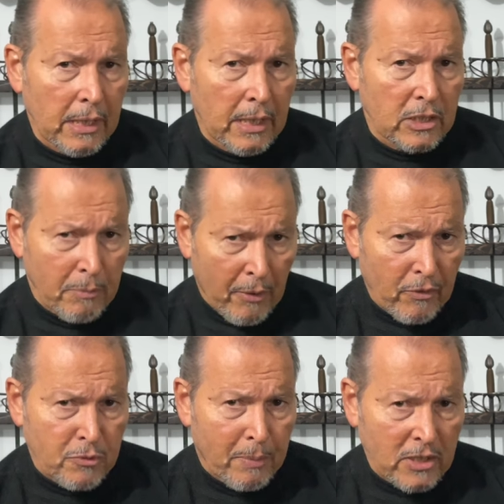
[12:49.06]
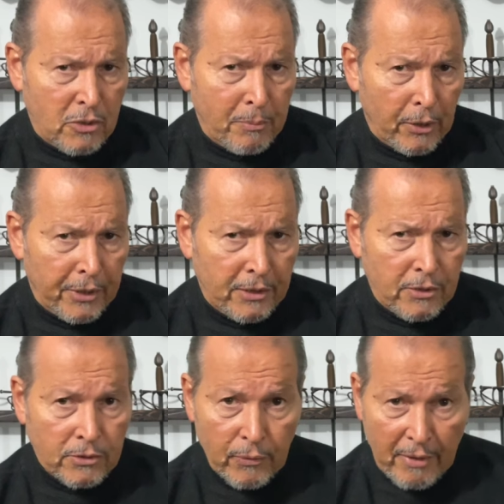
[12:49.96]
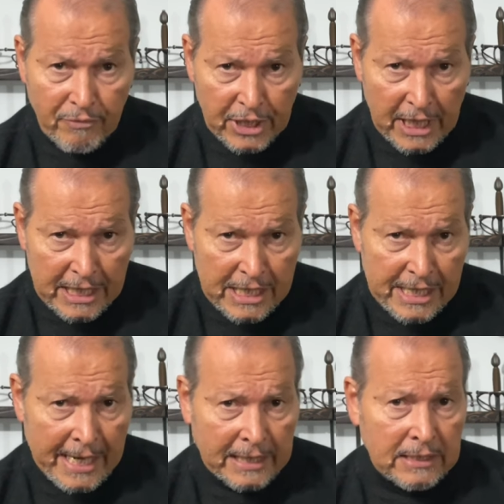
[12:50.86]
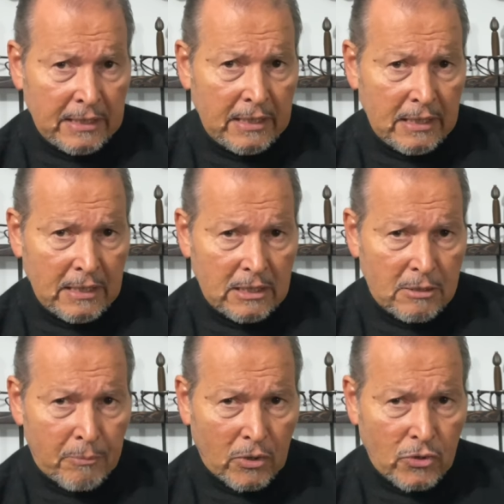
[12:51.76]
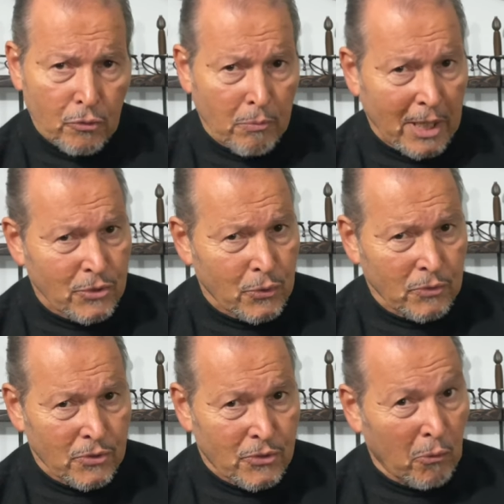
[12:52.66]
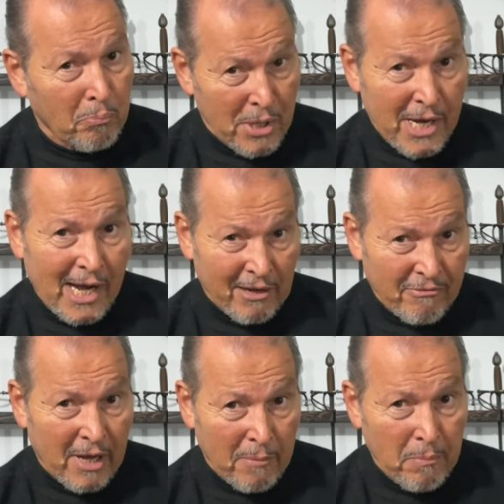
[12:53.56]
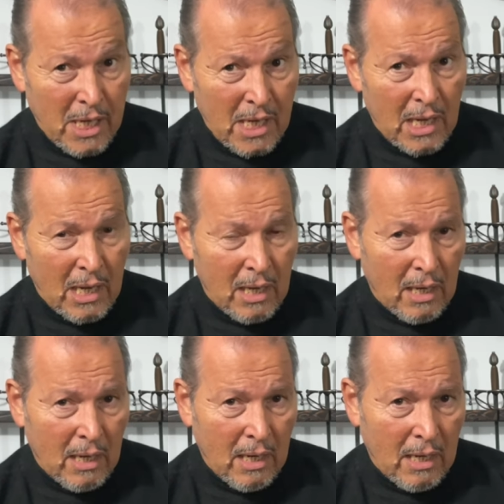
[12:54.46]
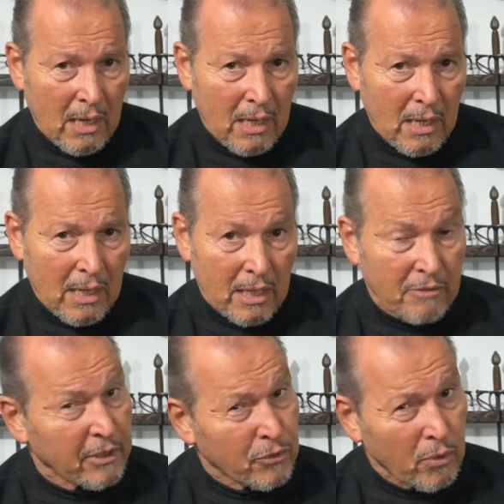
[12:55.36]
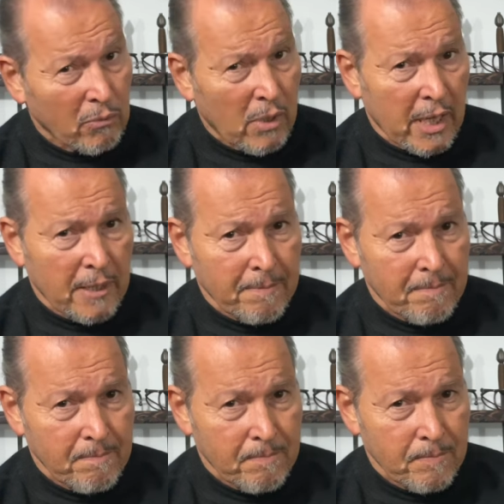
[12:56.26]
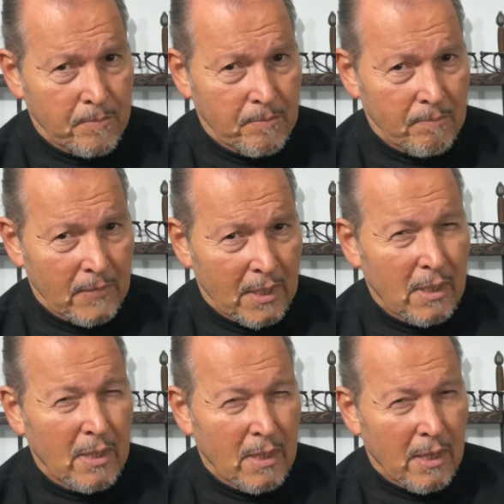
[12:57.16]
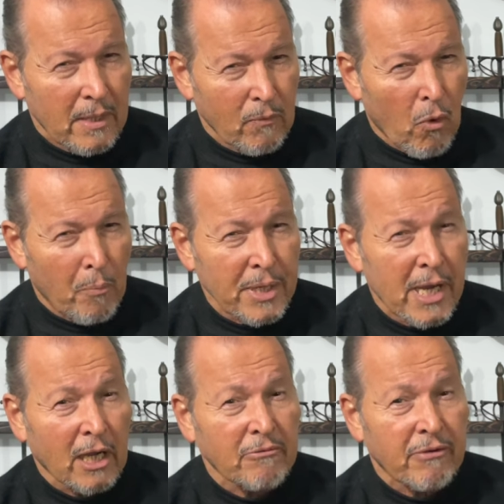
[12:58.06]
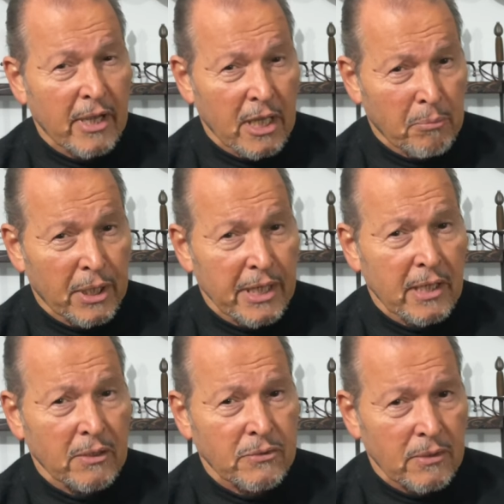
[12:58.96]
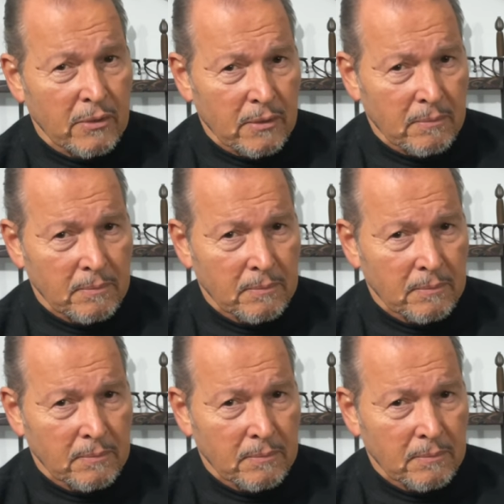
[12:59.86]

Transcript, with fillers: it's my responsibility to do everything I can to make sure my students don't miyagify me. And if I do it right, they won't miyagify anybody else either.